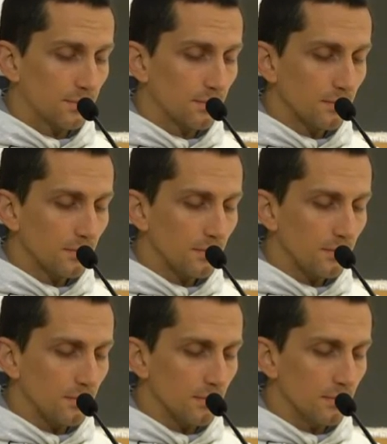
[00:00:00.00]

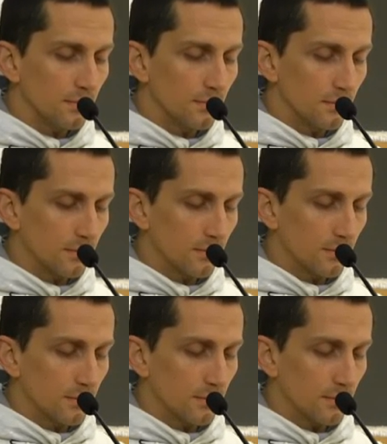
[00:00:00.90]

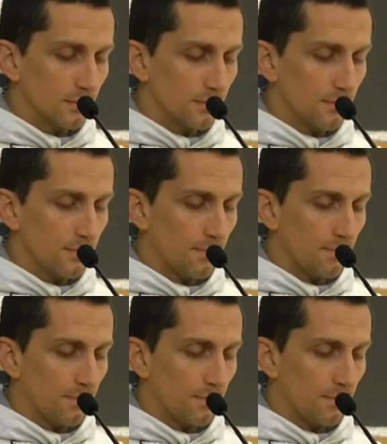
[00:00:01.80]
Nothing is said.